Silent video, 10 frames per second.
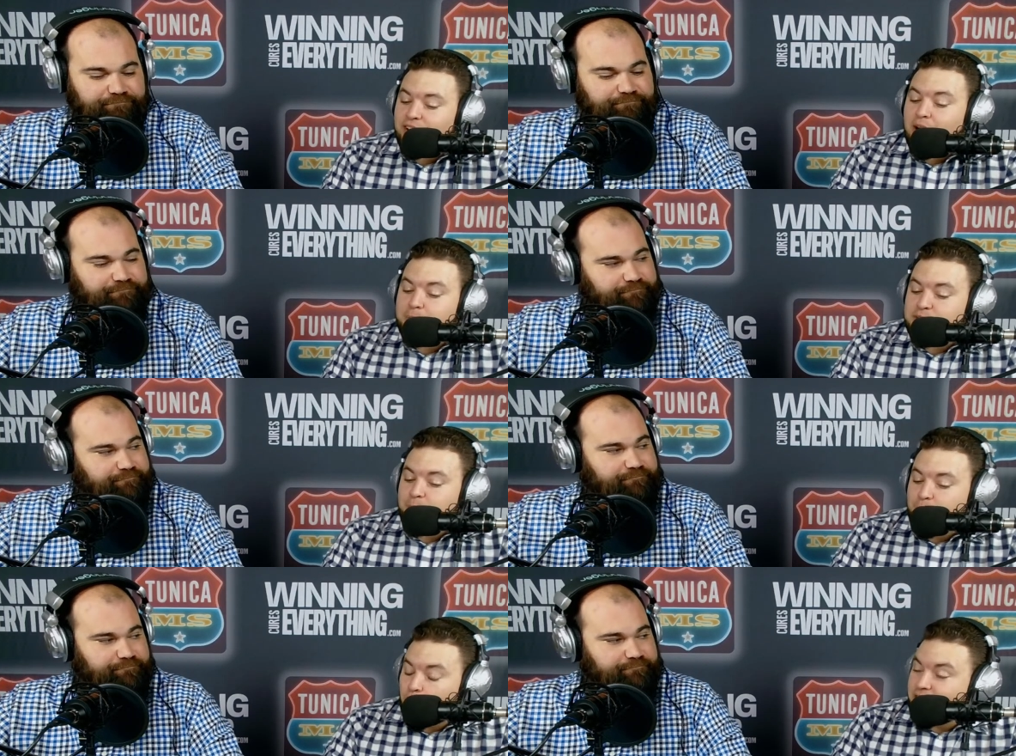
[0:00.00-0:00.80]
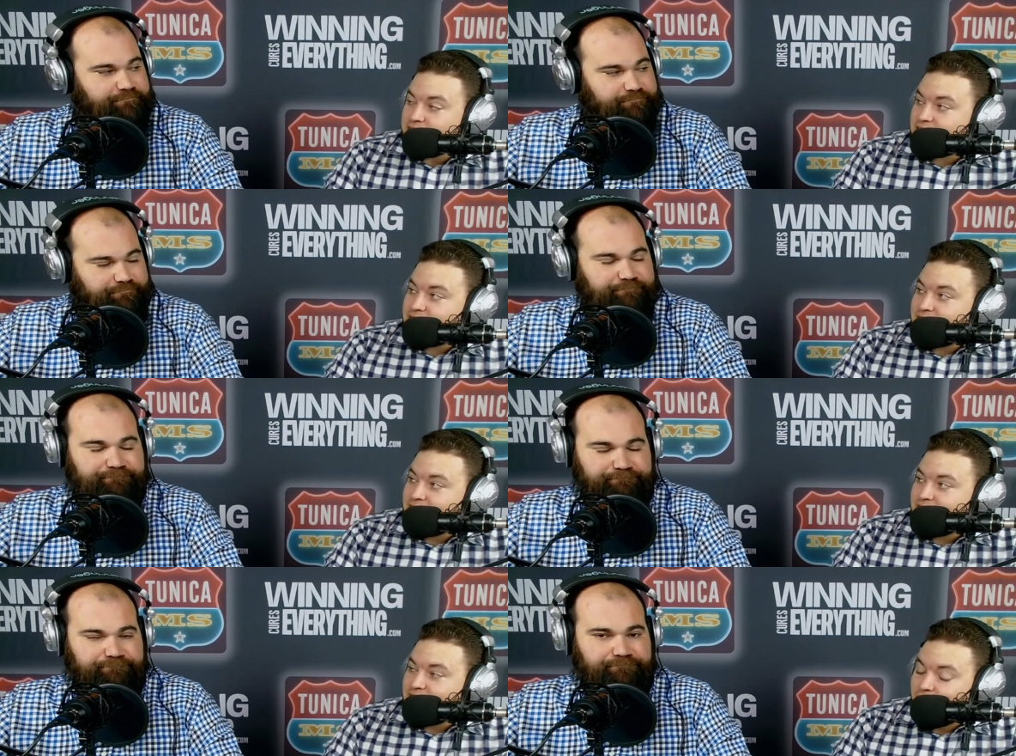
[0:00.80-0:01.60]
Speaker 1: up some points
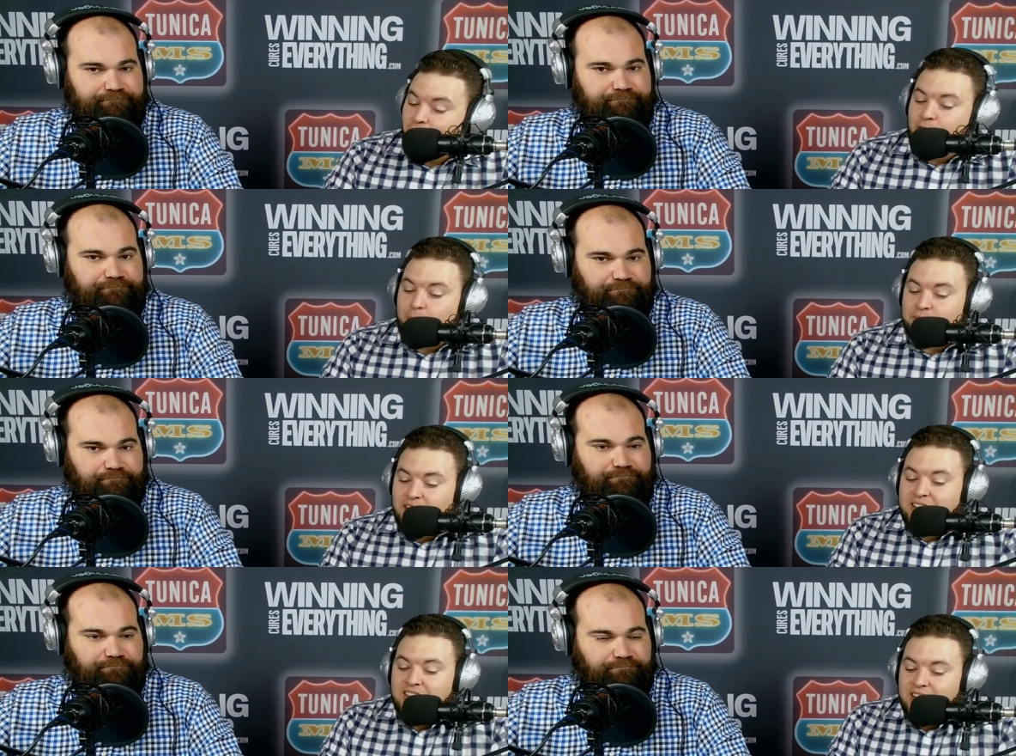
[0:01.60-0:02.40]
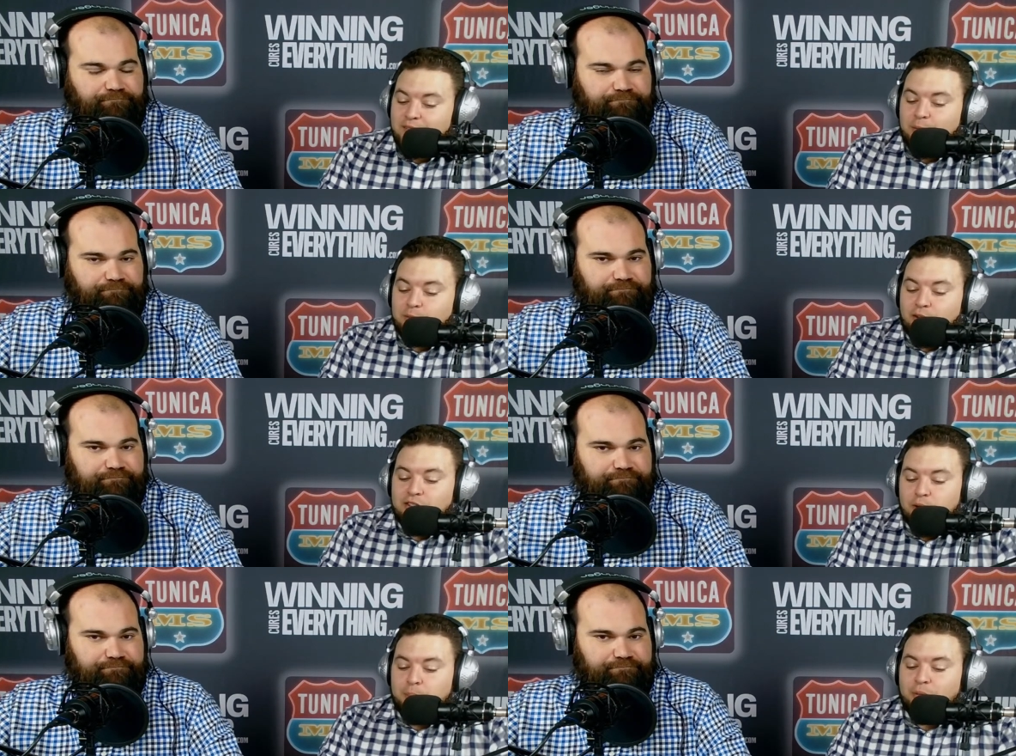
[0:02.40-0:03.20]
on them. They they give up
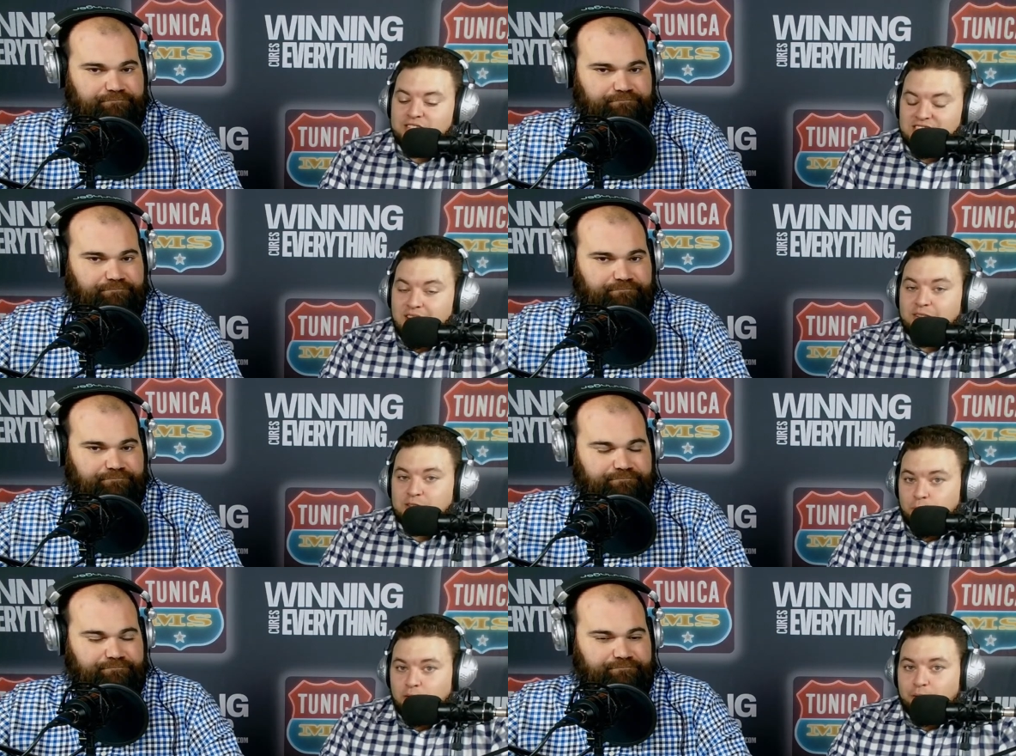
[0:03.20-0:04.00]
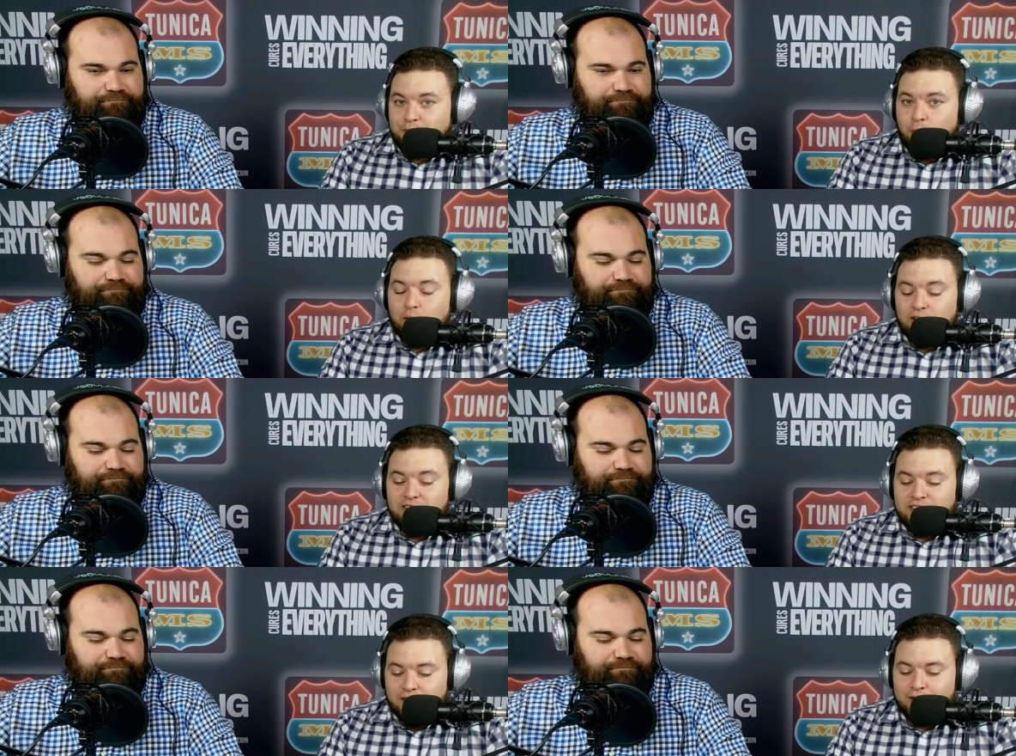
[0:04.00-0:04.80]
33.7. It's 104
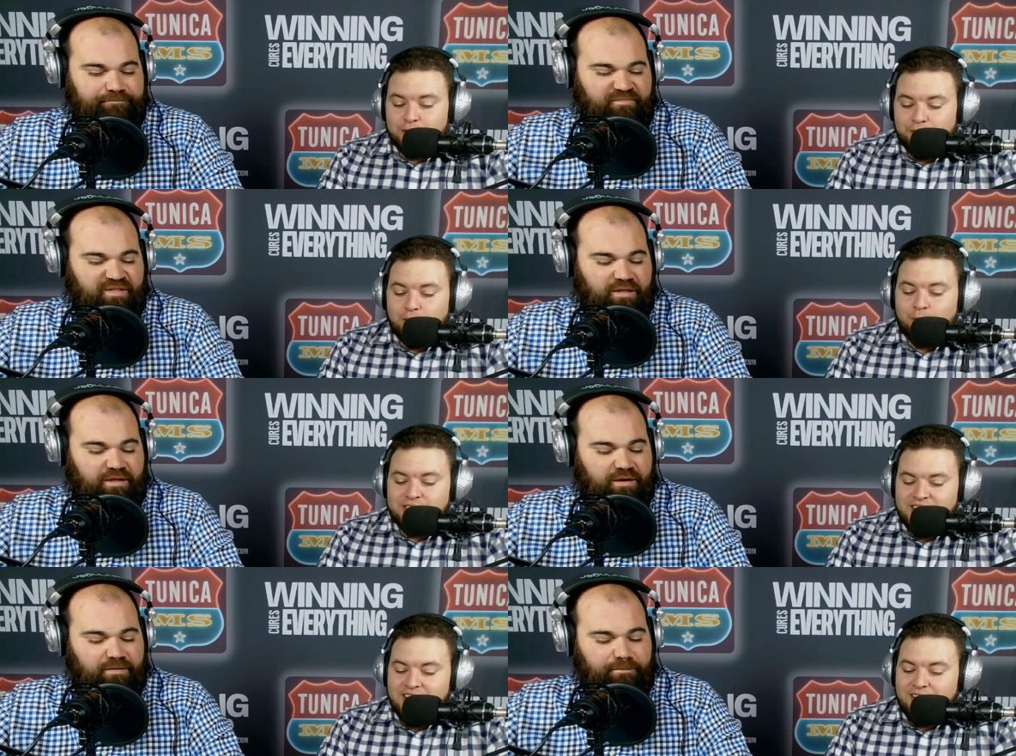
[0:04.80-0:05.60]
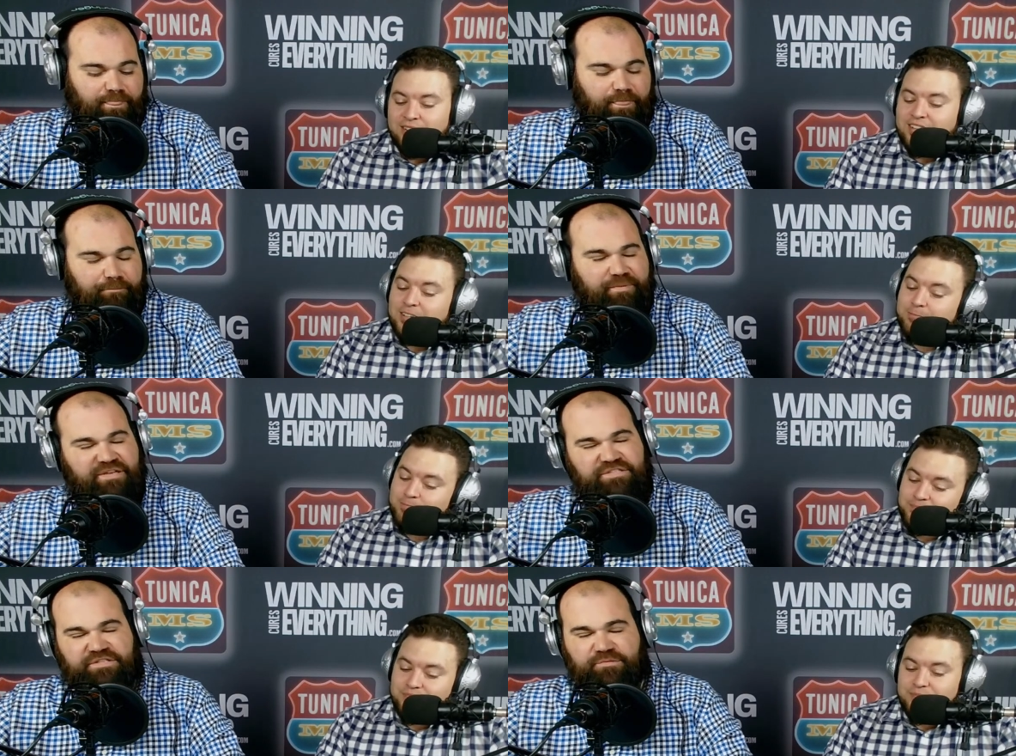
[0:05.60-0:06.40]
in the country for Louisiana.
Speaker 2: But
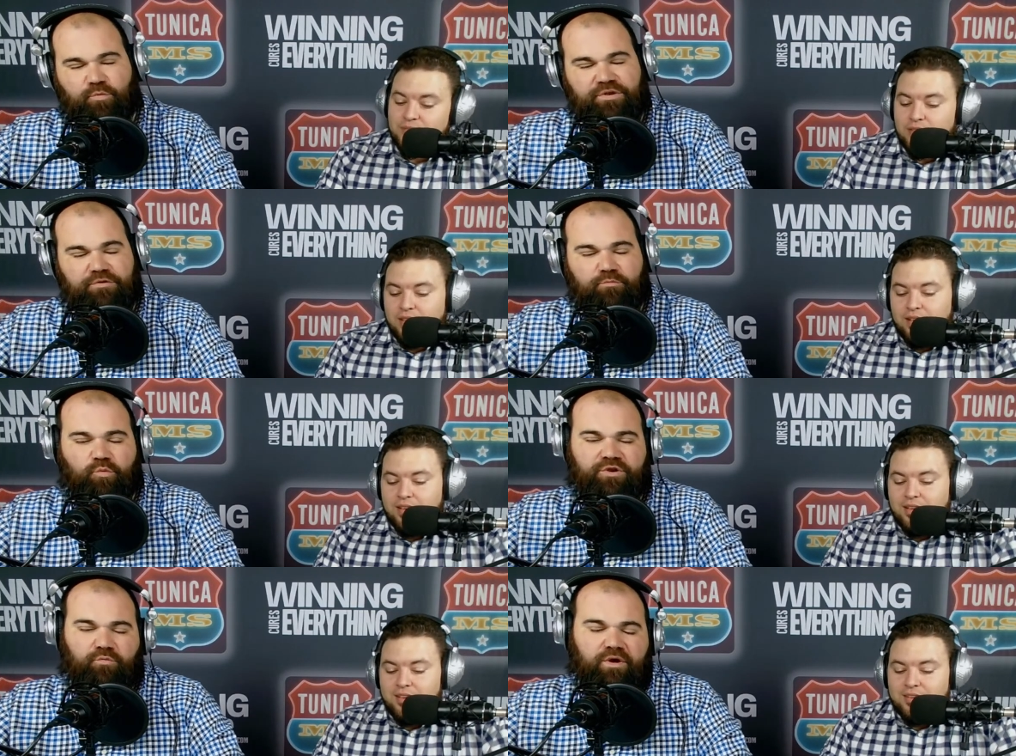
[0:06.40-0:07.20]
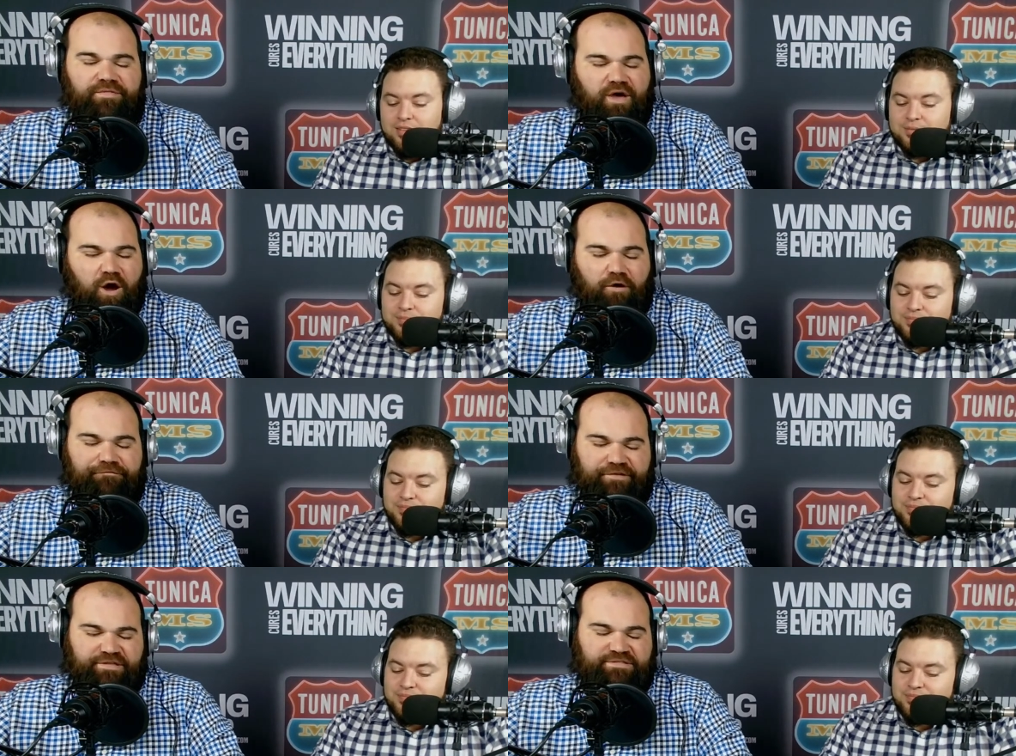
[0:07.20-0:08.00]
it's just when you when you run the
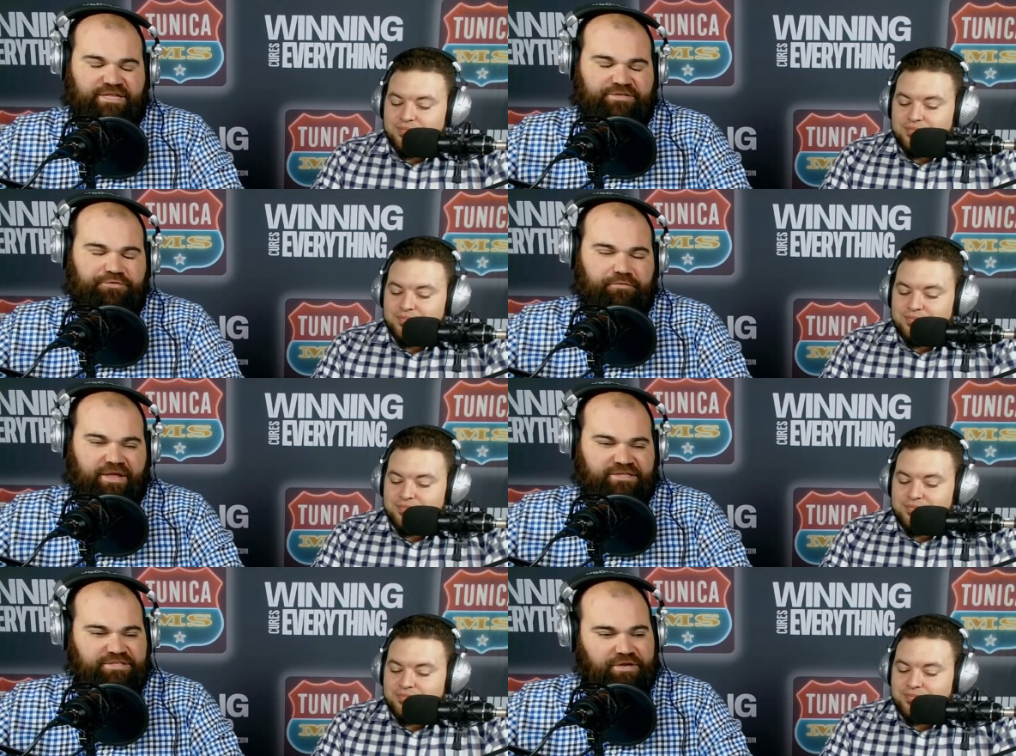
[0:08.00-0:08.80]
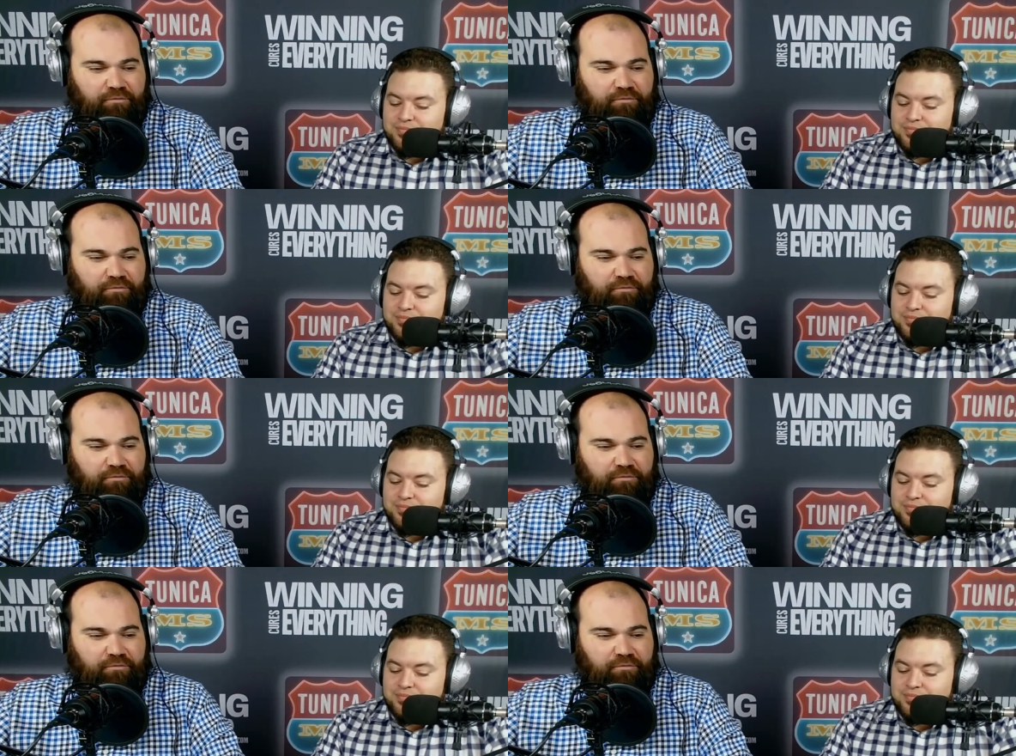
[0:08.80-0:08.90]
offense that Tulane's going to